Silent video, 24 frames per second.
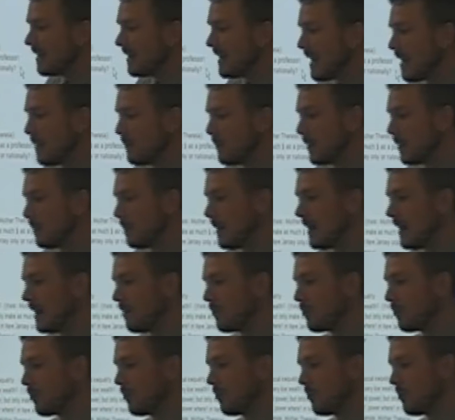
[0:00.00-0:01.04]
economic
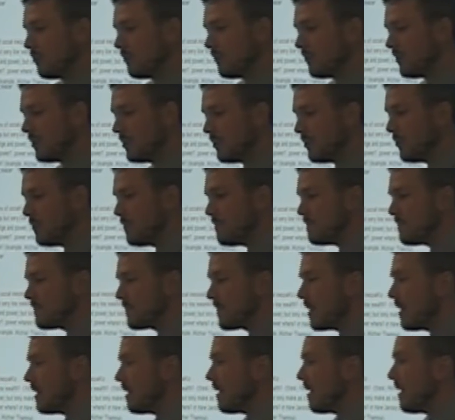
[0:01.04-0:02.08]
power over you.
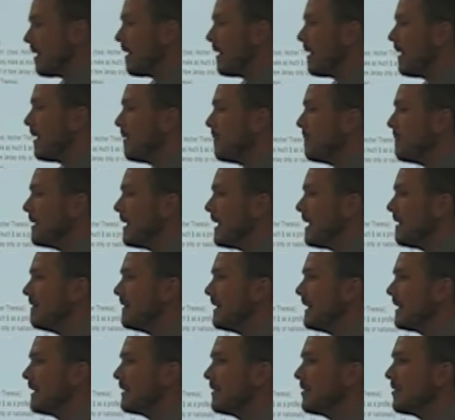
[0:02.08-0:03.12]
And
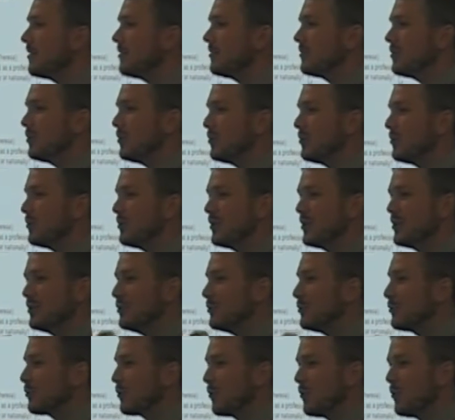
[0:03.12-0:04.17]
they can also
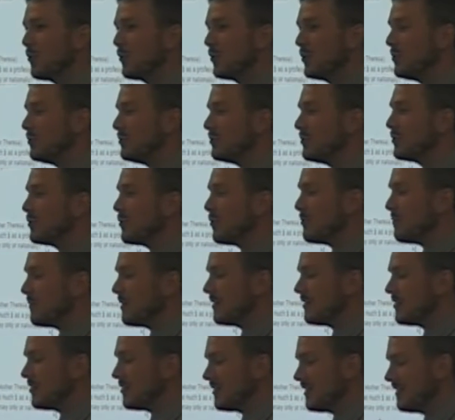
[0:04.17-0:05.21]
control you so
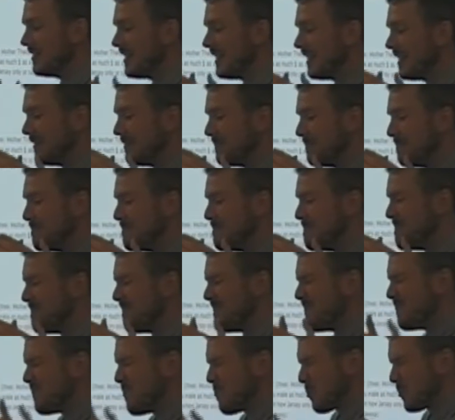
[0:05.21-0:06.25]
much that they can
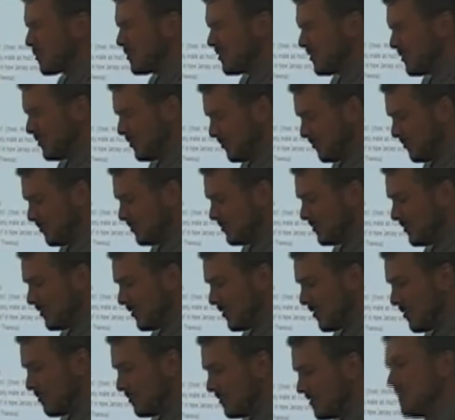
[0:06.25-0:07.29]
force you to
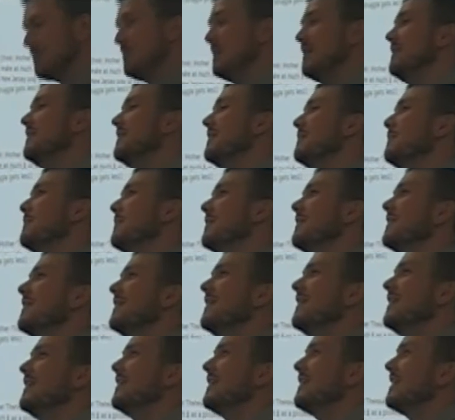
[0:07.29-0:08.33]
go the speed limit
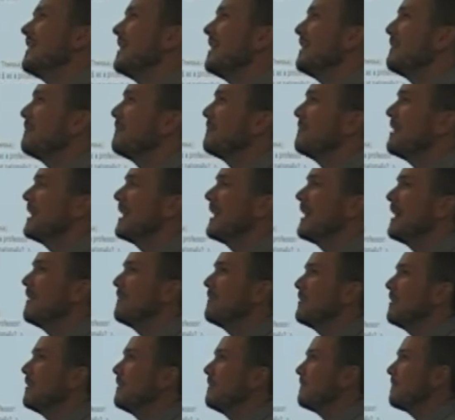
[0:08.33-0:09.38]
if they
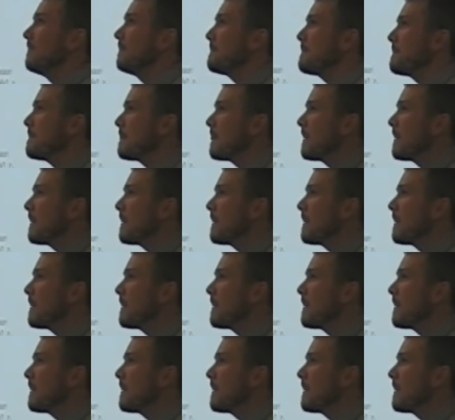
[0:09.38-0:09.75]
have enough